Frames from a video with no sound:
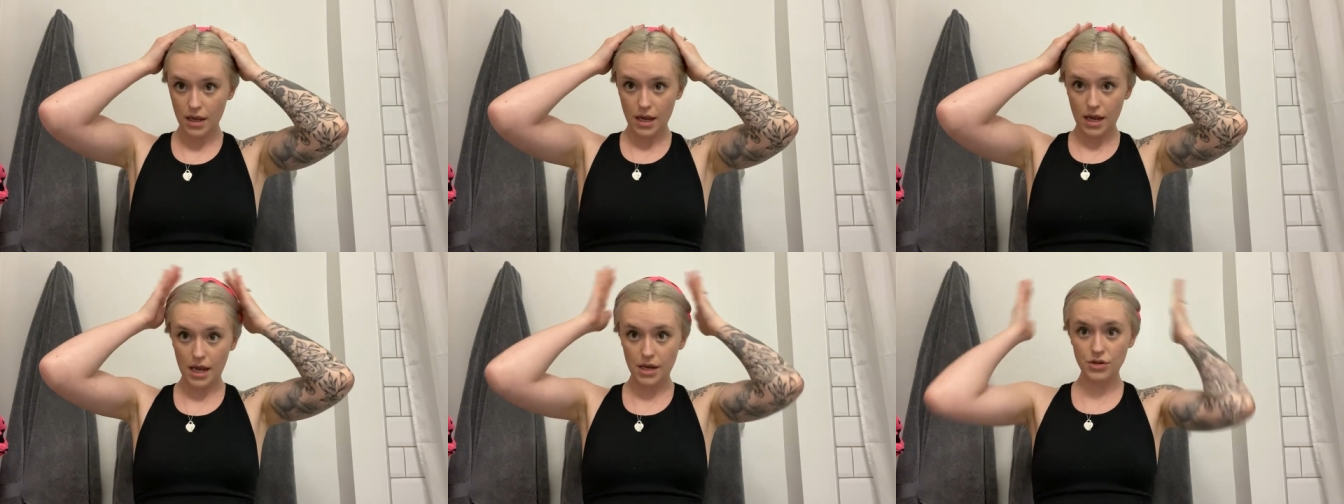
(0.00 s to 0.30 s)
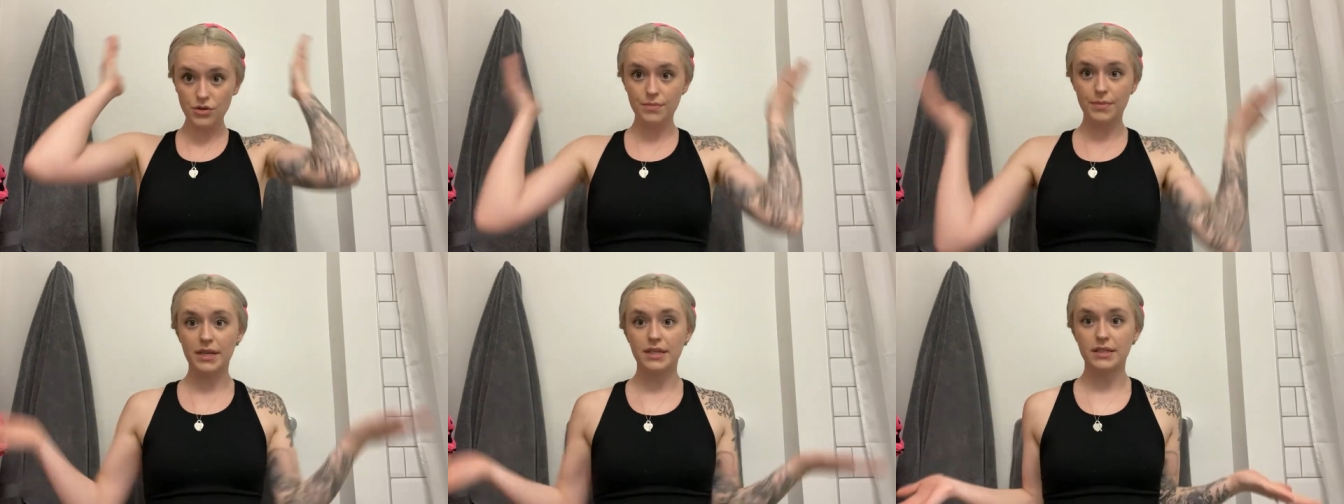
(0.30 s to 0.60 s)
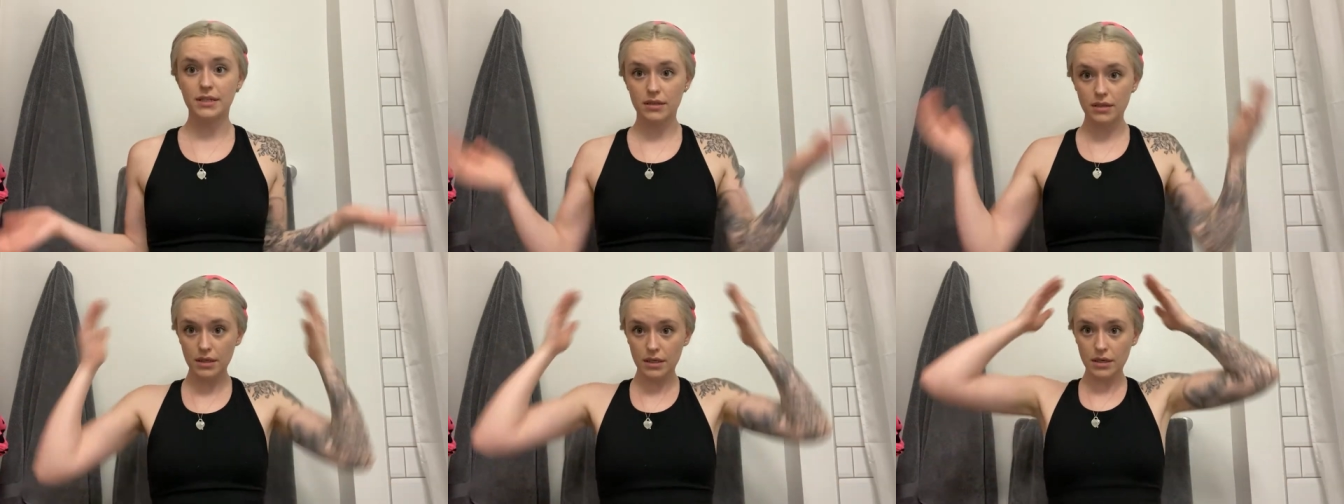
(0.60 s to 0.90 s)
And you
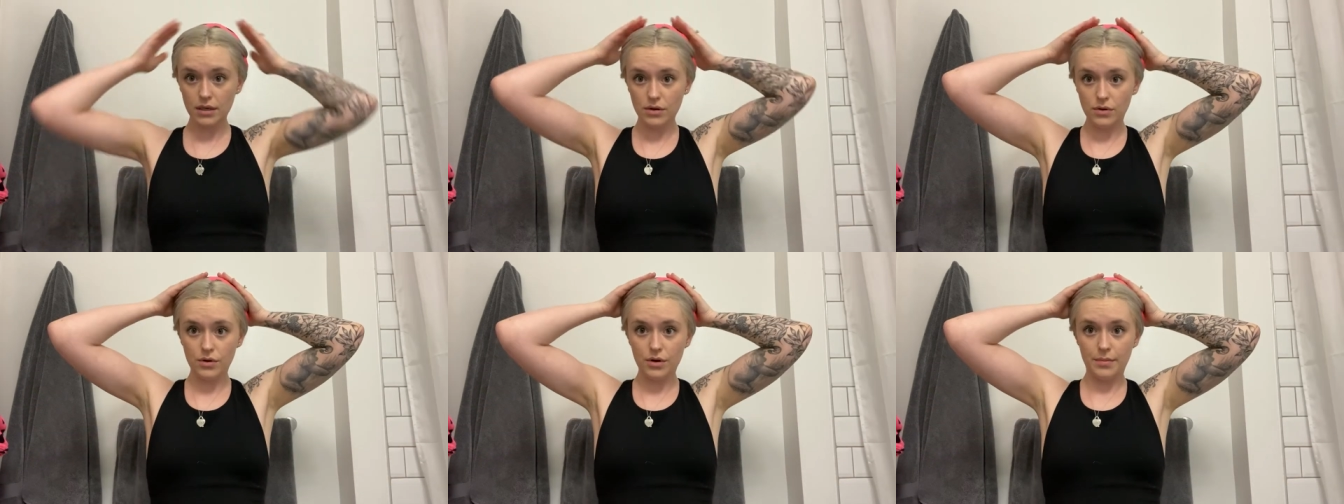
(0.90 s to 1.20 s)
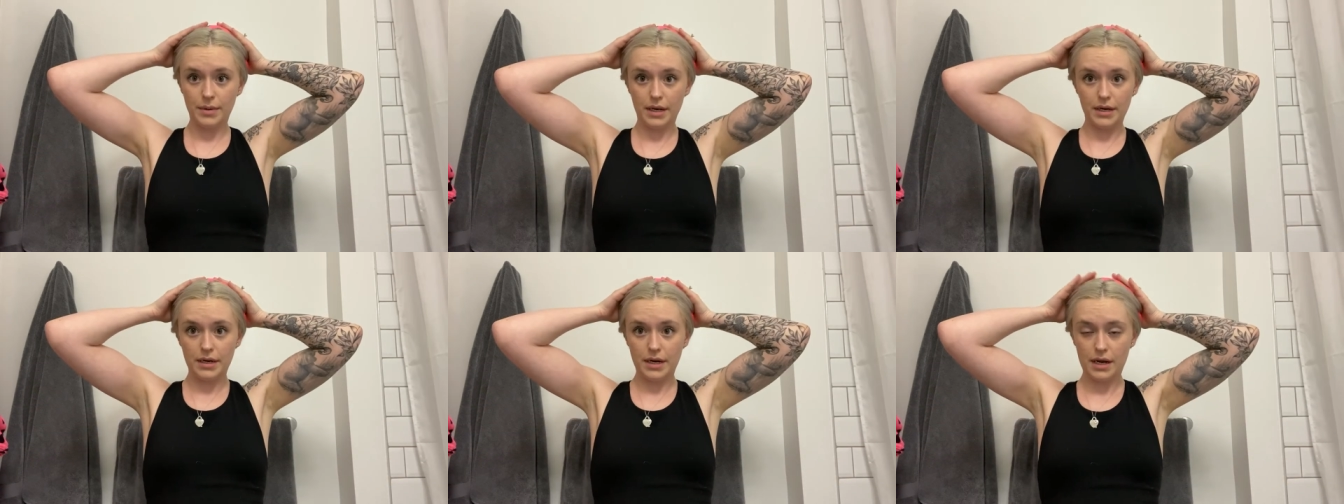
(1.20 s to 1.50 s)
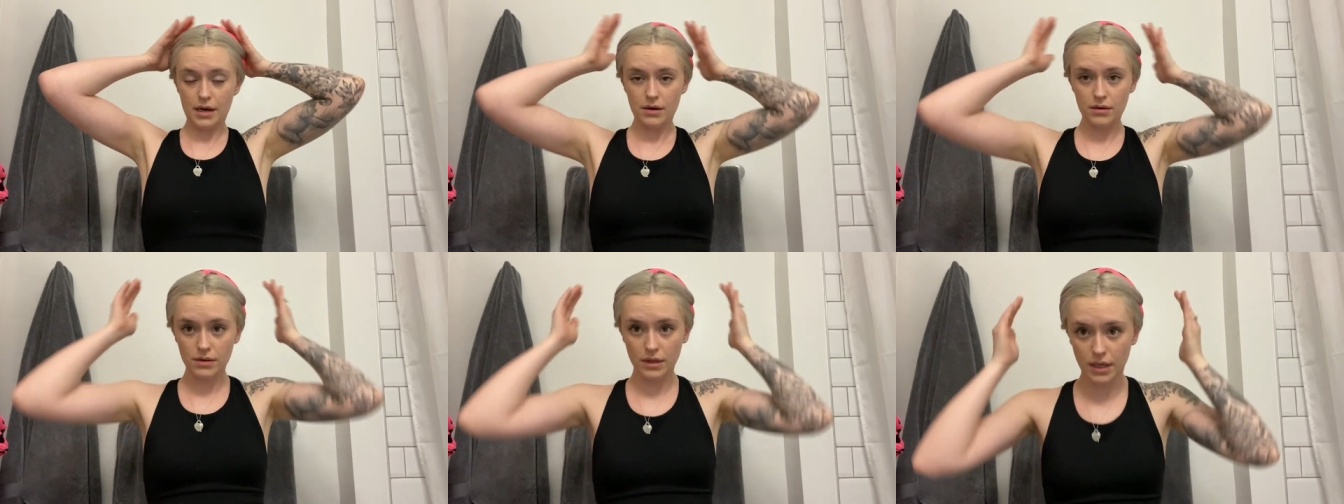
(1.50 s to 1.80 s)
basically can go to bed
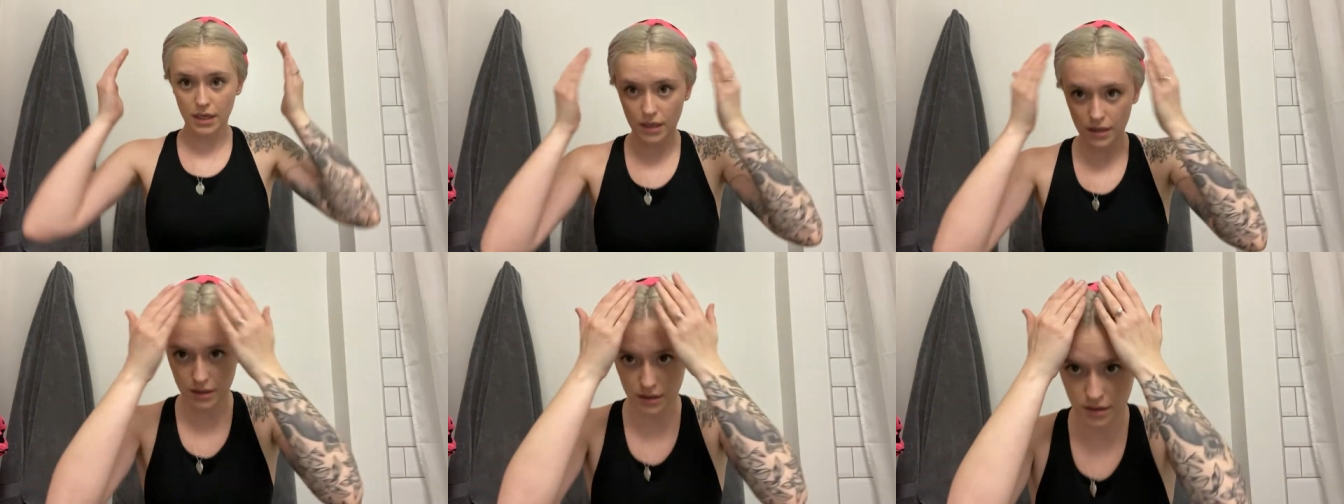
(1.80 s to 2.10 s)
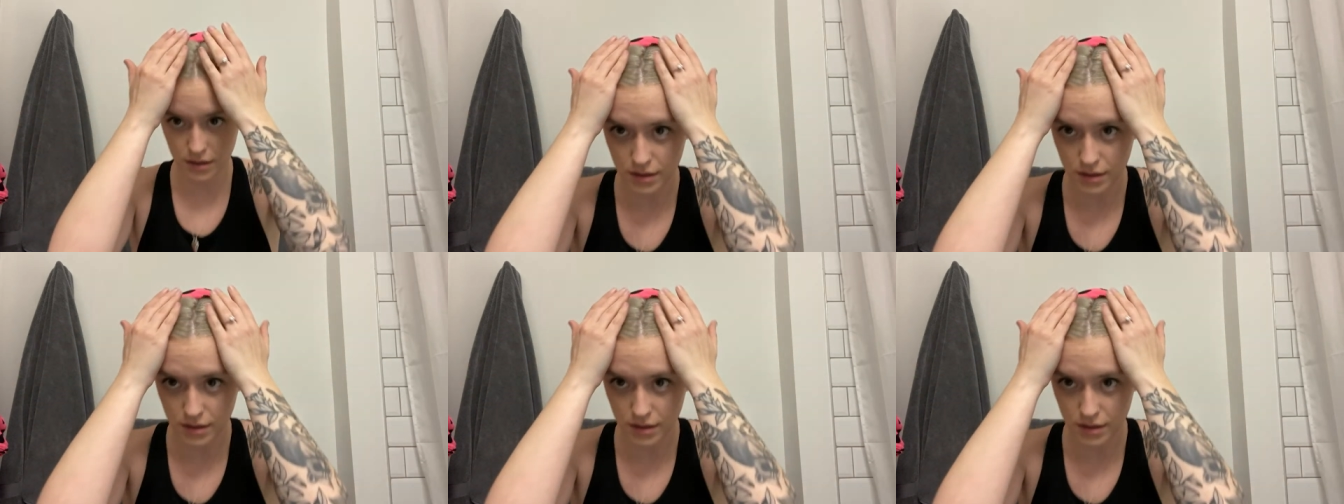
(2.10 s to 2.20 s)
now. Like